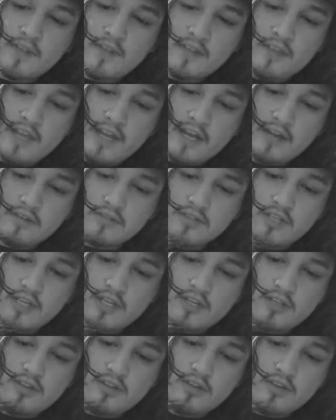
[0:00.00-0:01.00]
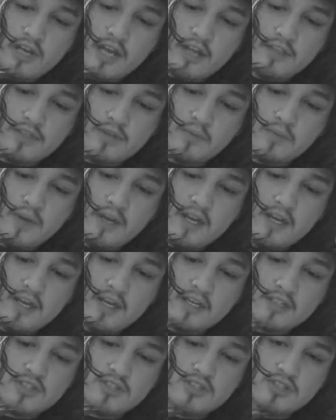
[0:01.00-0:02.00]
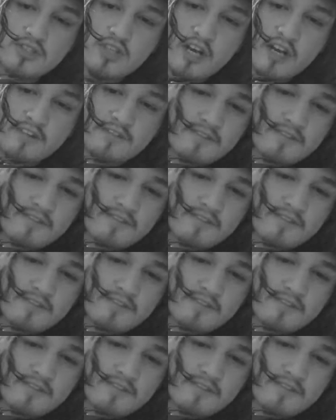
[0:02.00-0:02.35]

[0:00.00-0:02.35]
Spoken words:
Now, take a look at the way it turns off.